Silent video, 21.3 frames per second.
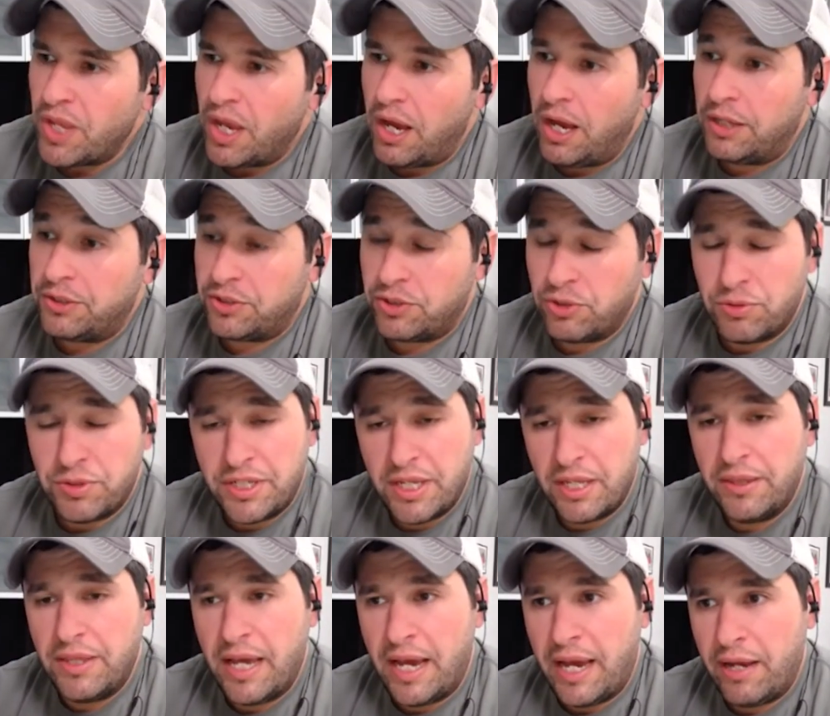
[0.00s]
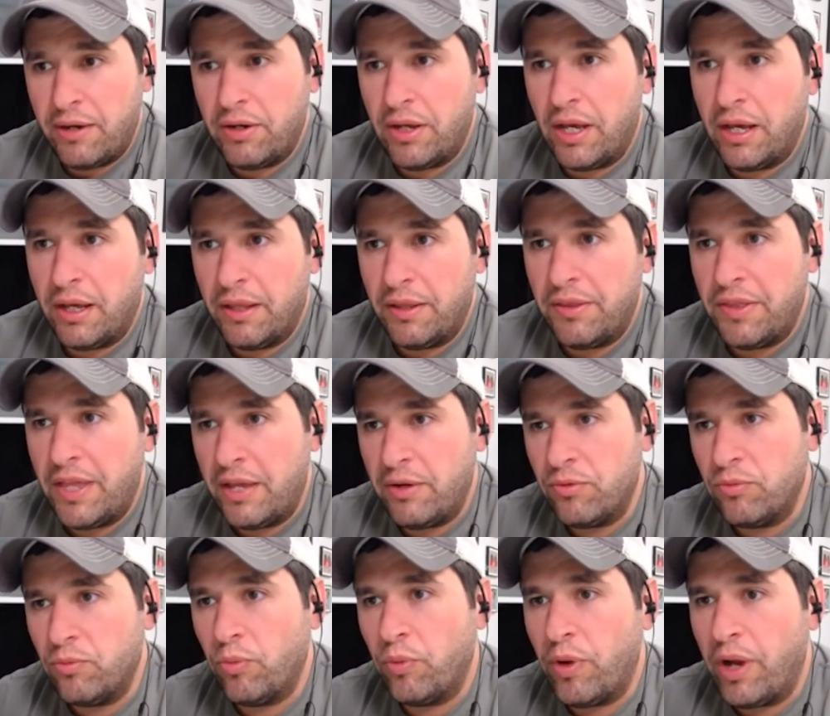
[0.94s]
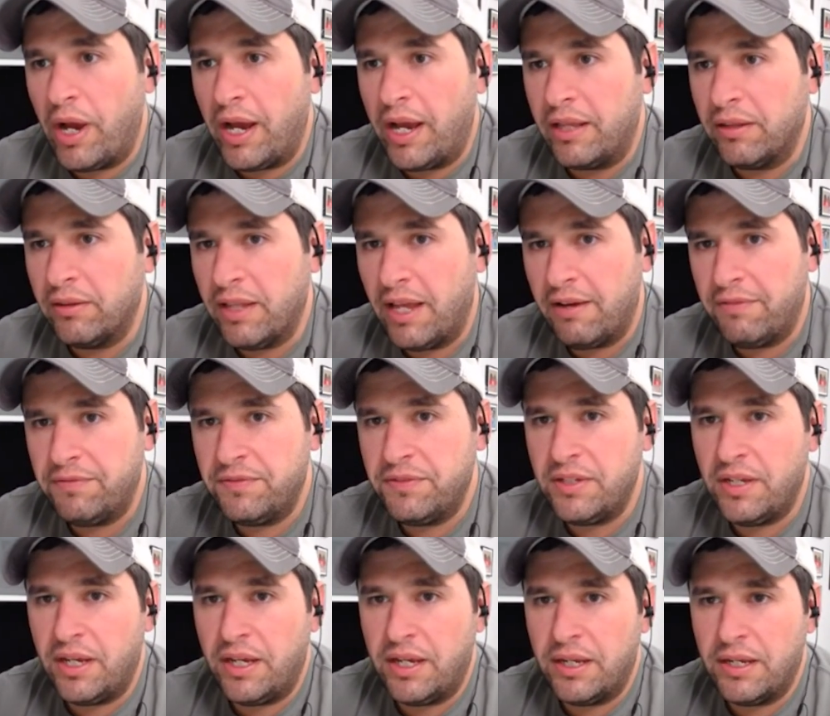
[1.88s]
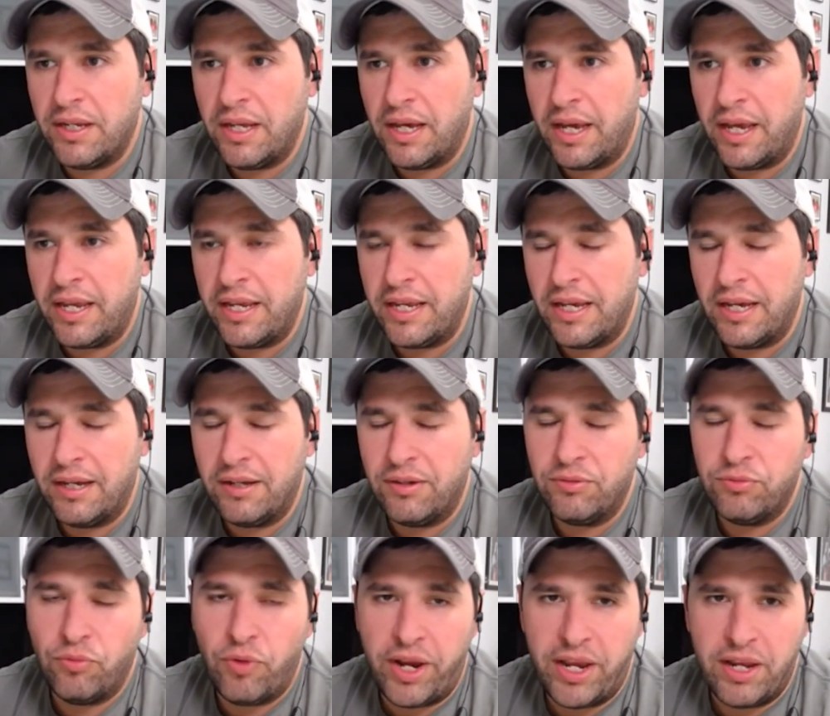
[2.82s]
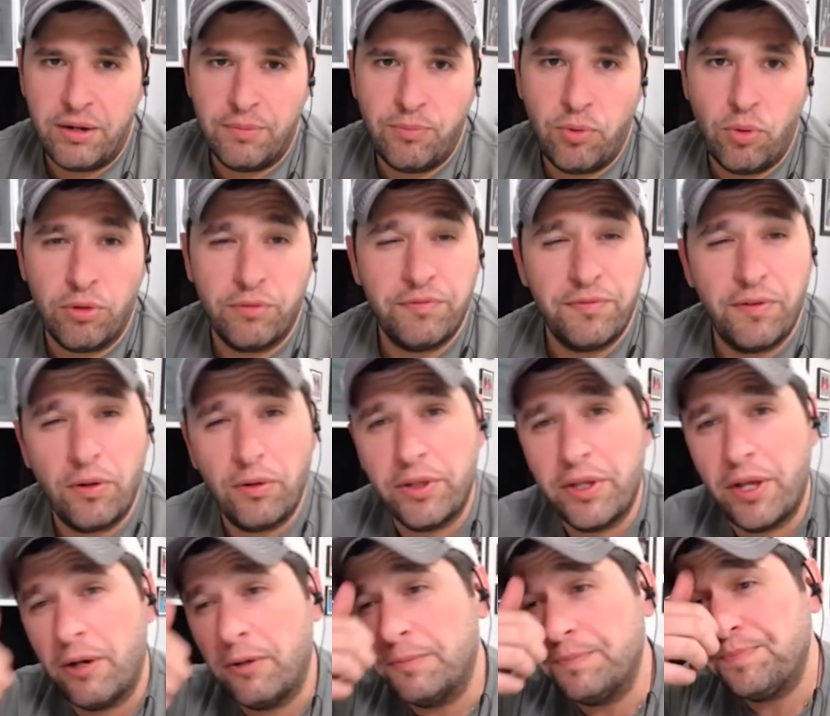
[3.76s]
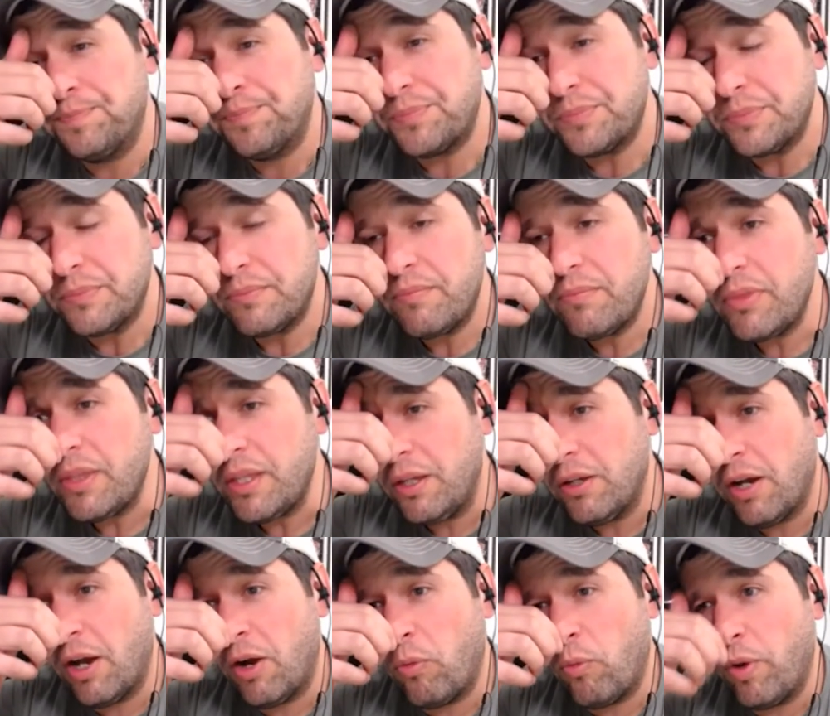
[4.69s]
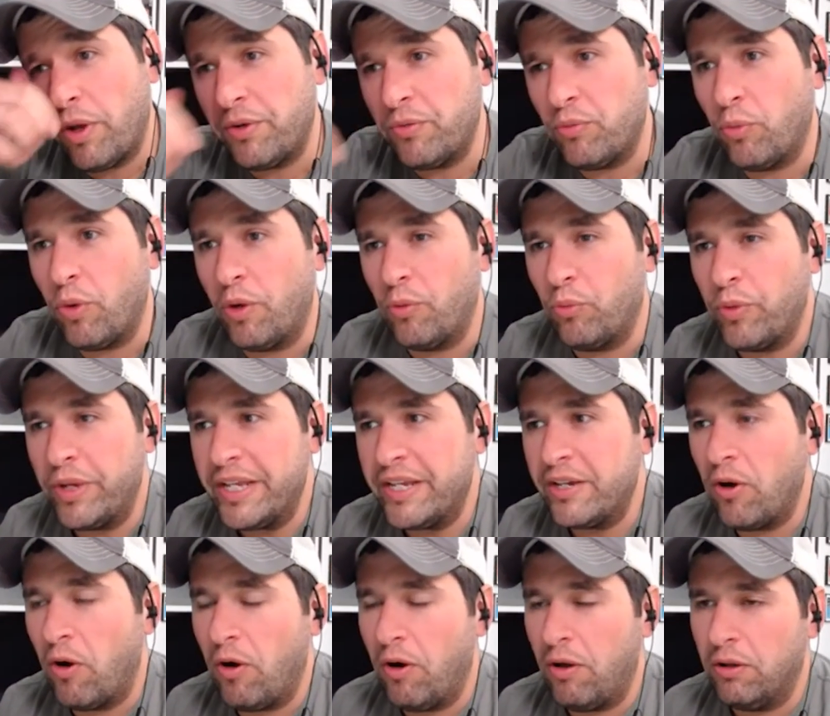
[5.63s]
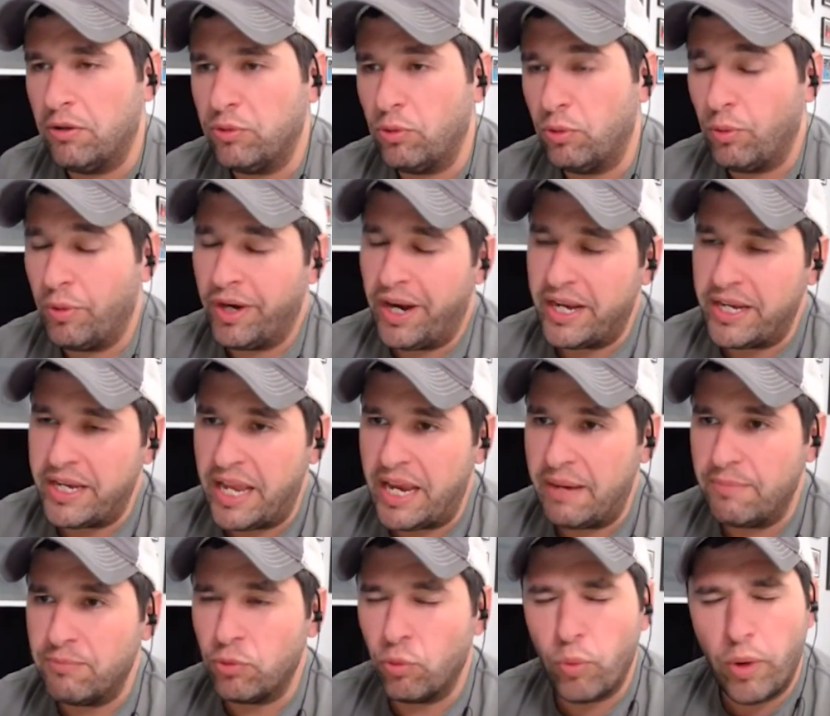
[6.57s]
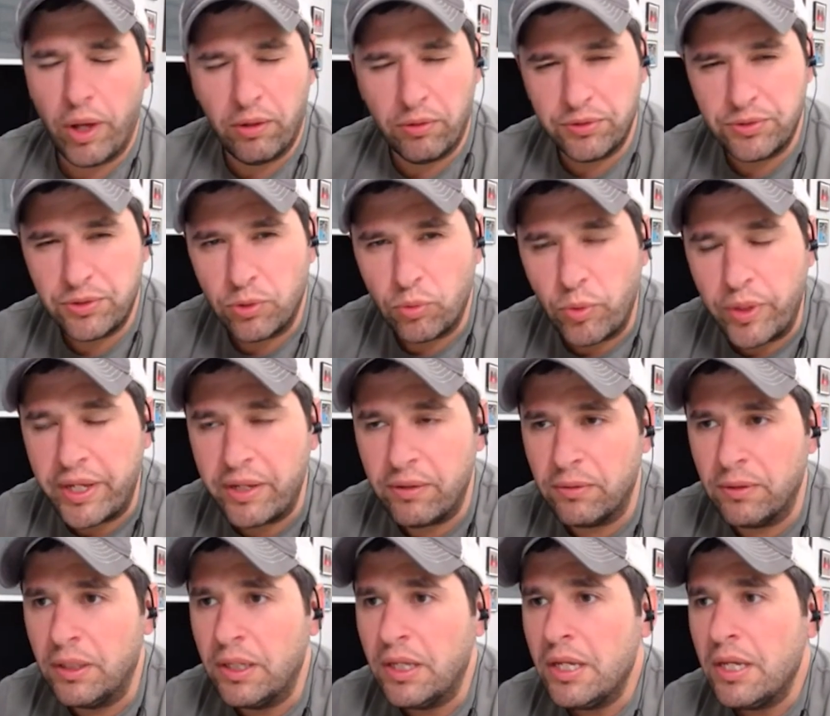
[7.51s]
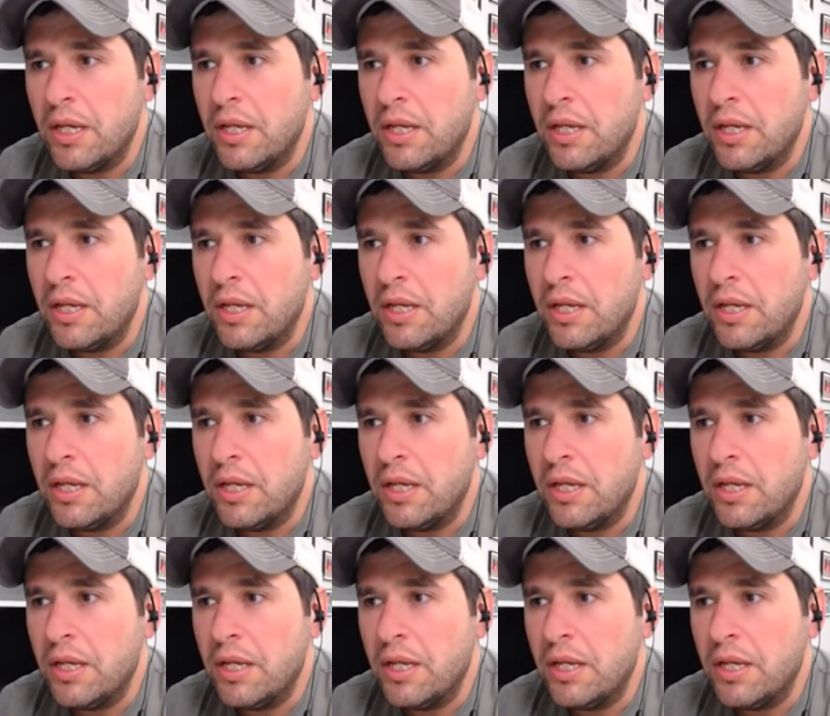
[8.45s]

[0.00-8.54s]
Uh, so did that. Uh, then I left and I uh, ran a portfolio, uh, what what we called or what I named well to wheel.